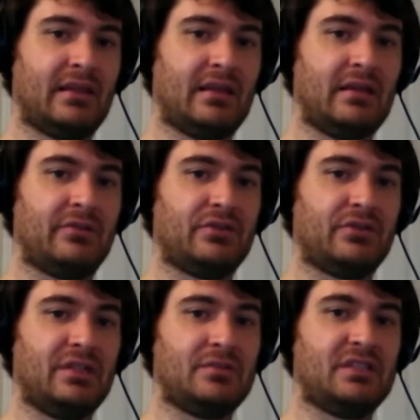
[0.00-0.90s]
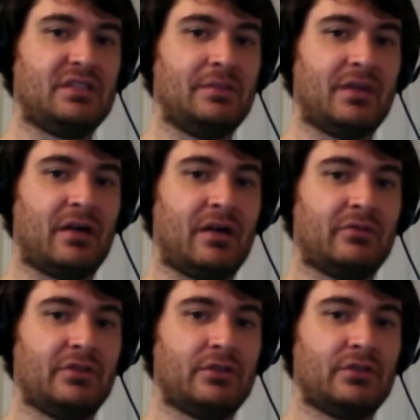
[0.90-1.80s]
if your team's deep in
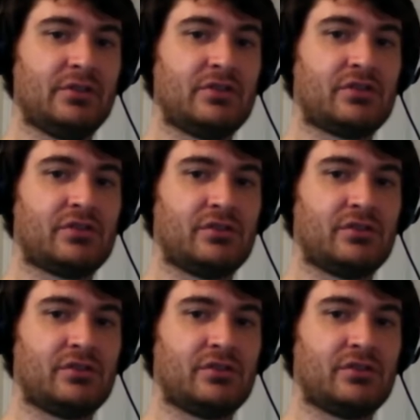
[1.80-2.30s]
outfielders,